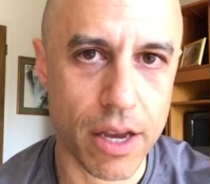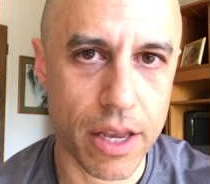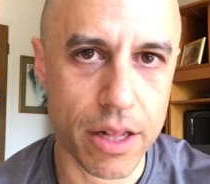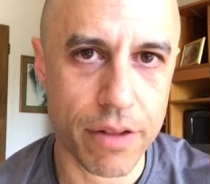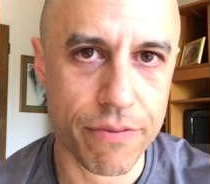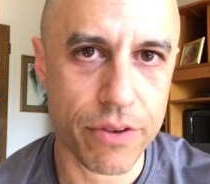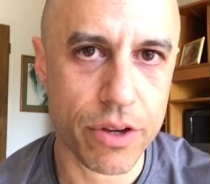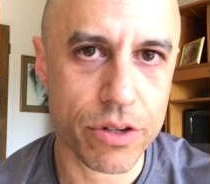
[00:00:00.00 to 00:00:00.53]
in
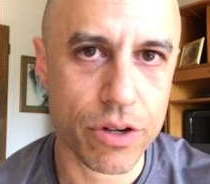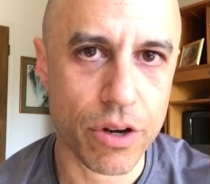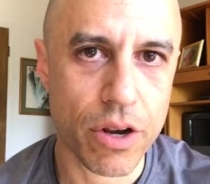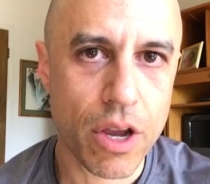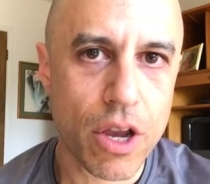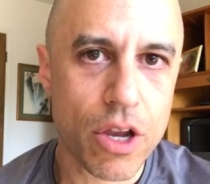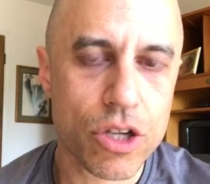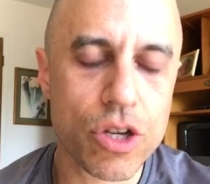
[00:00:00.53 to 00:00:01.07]
the future.
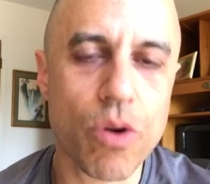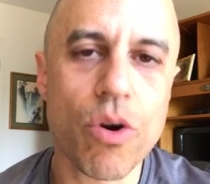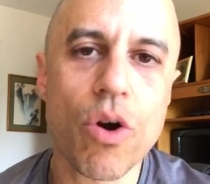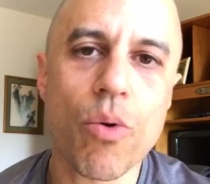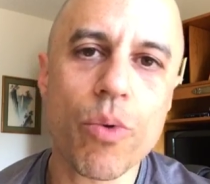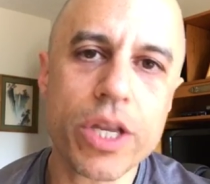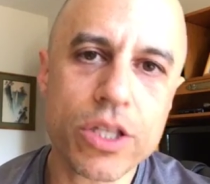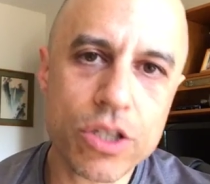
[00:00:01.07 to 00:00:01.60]
So
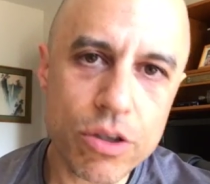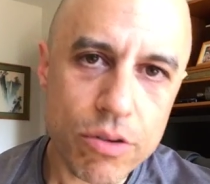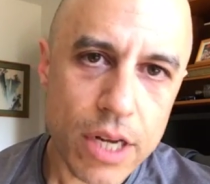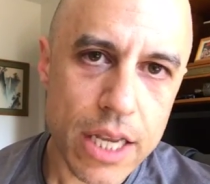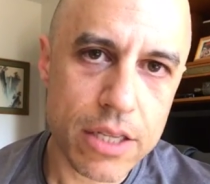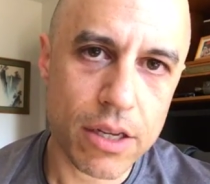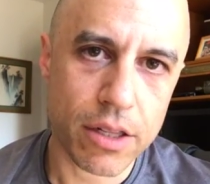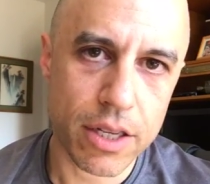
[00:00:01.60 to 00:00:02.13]
we do
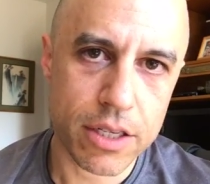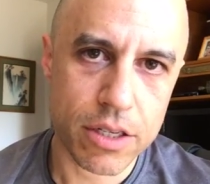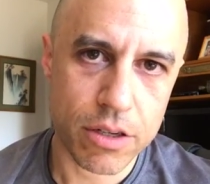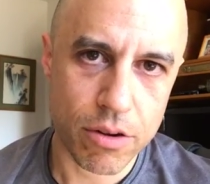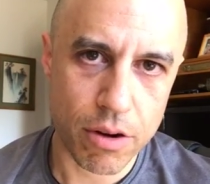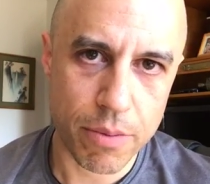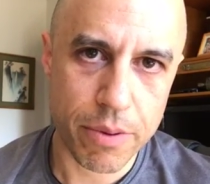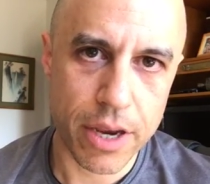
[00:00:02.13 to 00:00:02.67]
need to listen
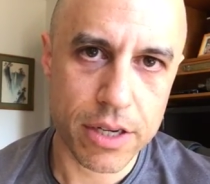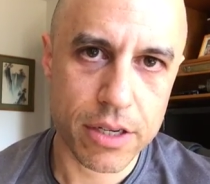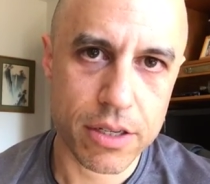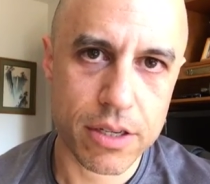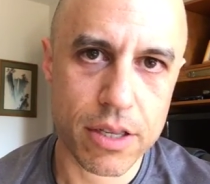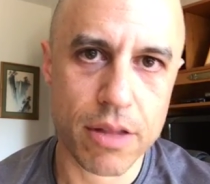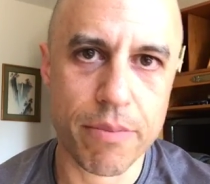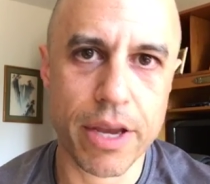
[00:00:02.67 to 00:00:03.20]
to our
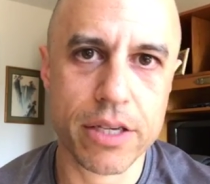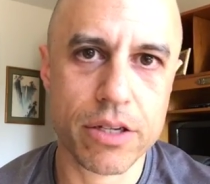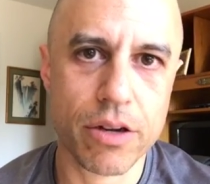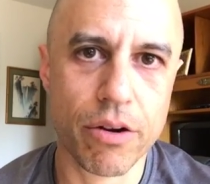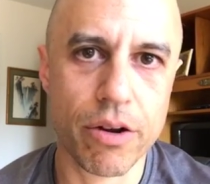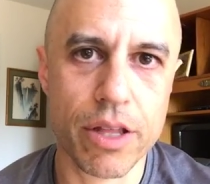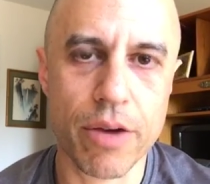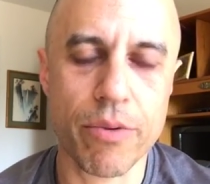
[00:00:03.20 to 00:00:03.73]
patients to the best
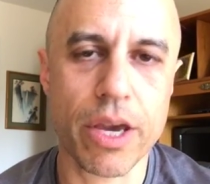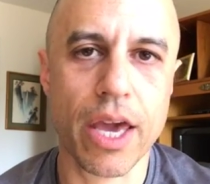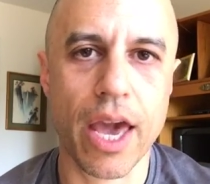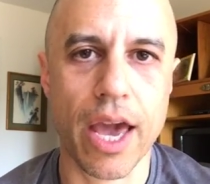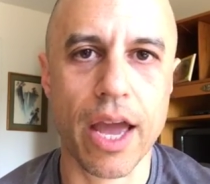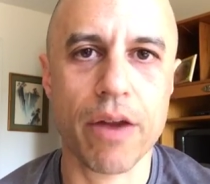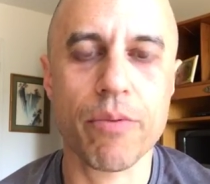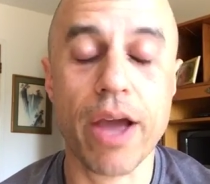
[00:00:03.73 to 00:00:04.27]
degree that we
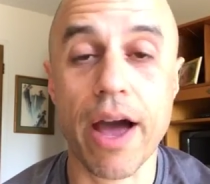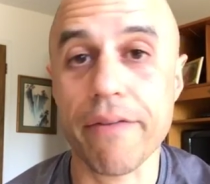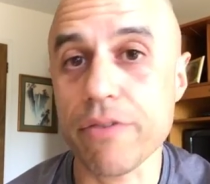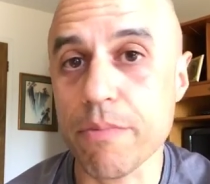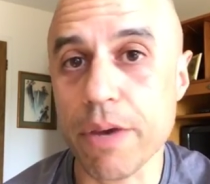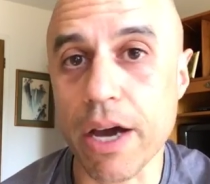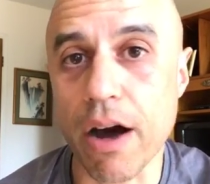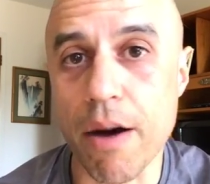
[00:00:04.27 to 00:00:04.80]
can. We have
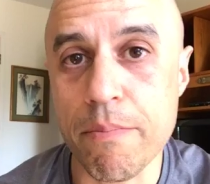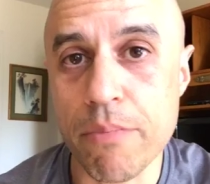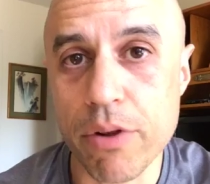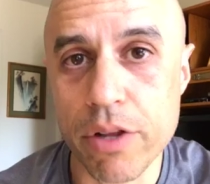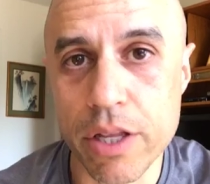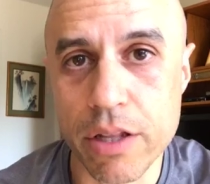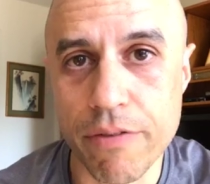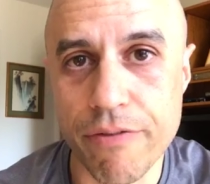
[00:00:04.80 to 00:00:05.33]
to be
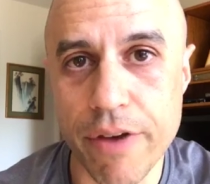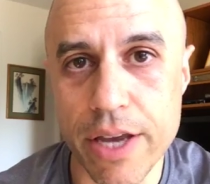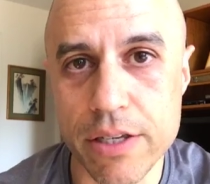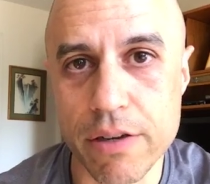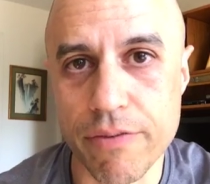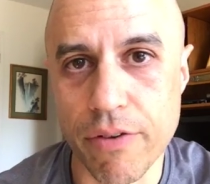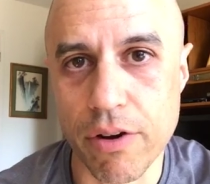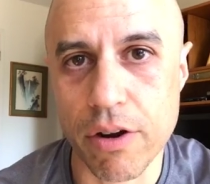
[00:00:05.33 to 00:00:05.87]
humble in the
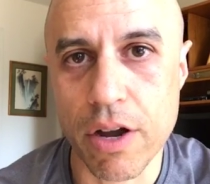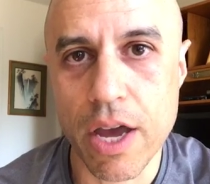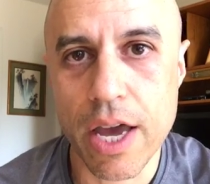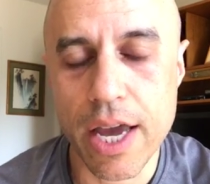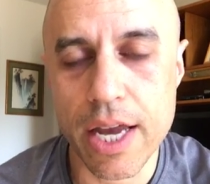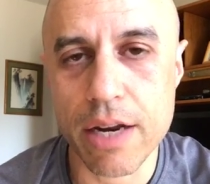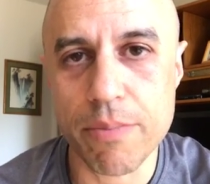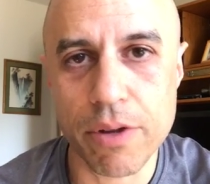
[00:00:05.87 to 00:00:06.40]
face of our
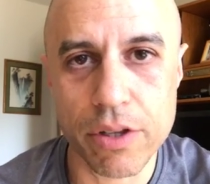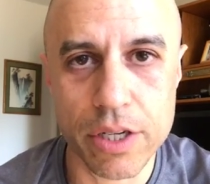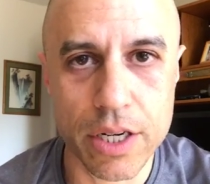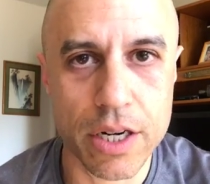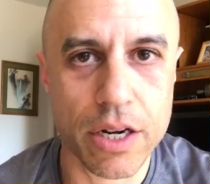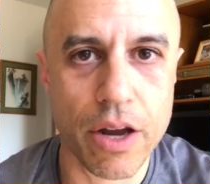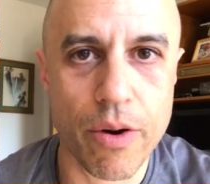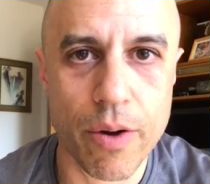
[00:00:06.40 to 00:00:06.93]
inability
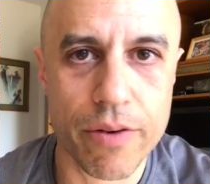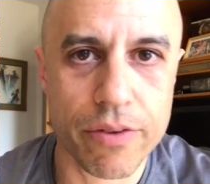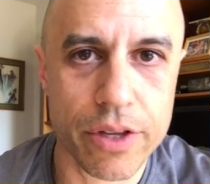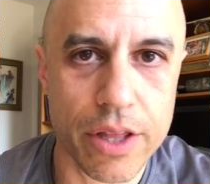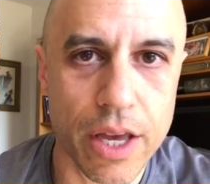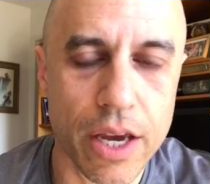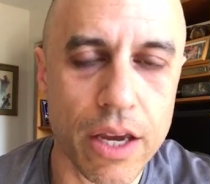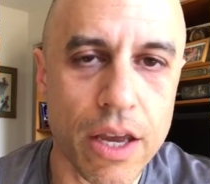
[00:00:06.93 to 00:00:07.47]
to know
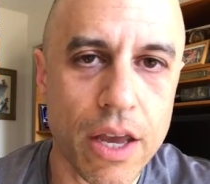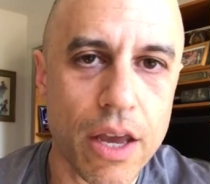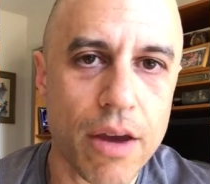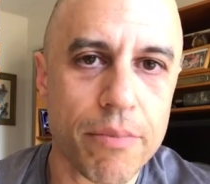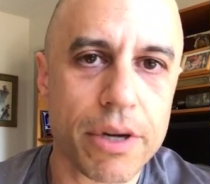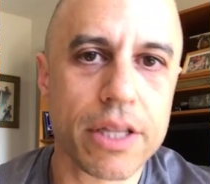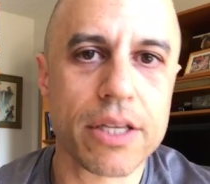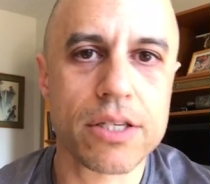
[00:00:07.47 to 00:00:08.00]
everything.
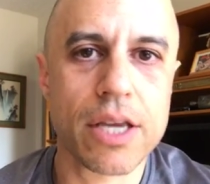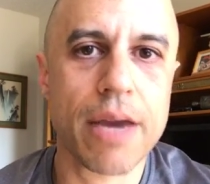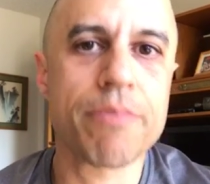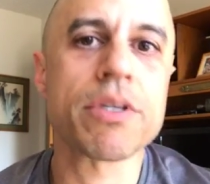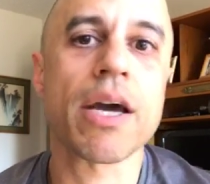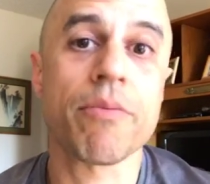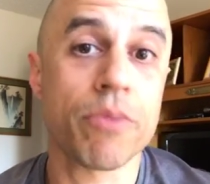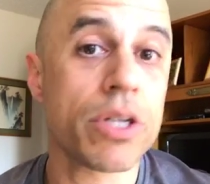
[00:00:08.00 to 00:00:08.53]
But at the same
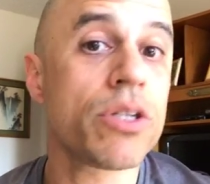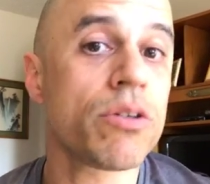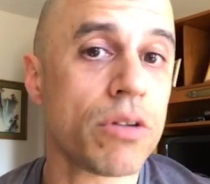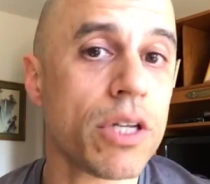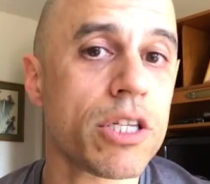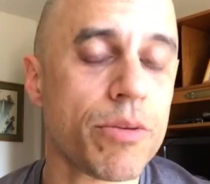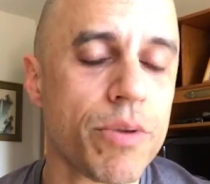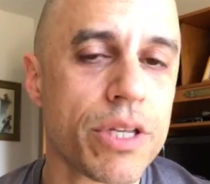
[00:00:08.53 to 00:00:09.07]
time, we do
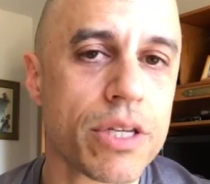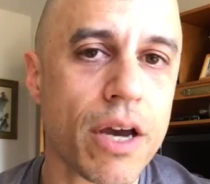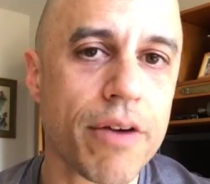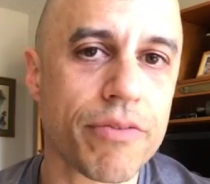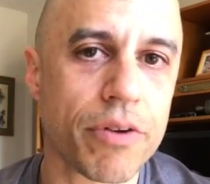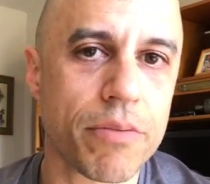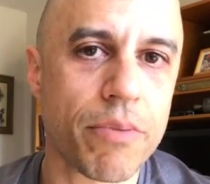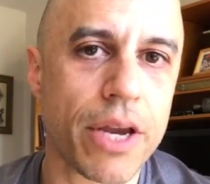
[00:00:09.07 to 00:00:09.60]
need to be
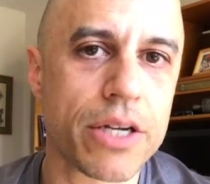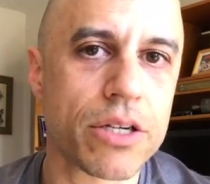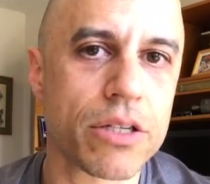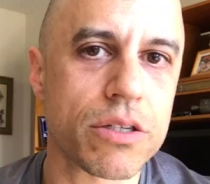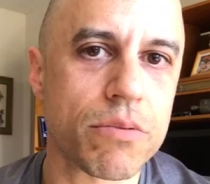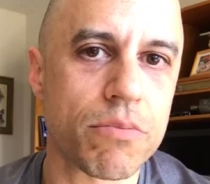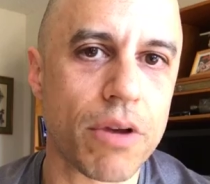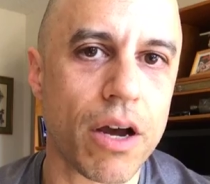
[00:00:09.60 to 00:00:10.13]
tough when
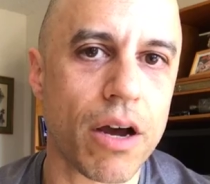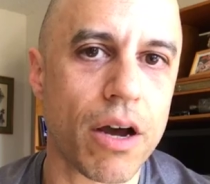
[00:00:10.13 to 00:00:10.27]
patients